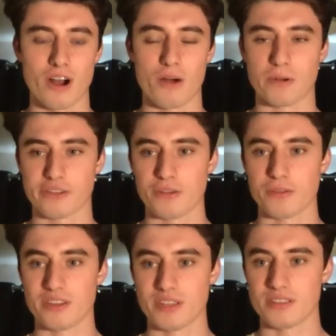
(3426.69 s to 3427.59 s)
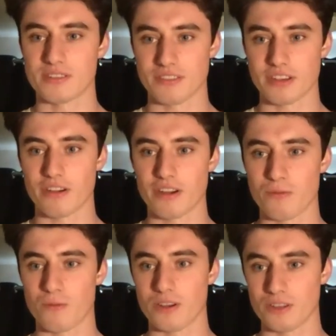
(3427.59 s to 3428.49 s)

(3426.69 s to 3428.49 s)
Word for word: opportunities to figure out what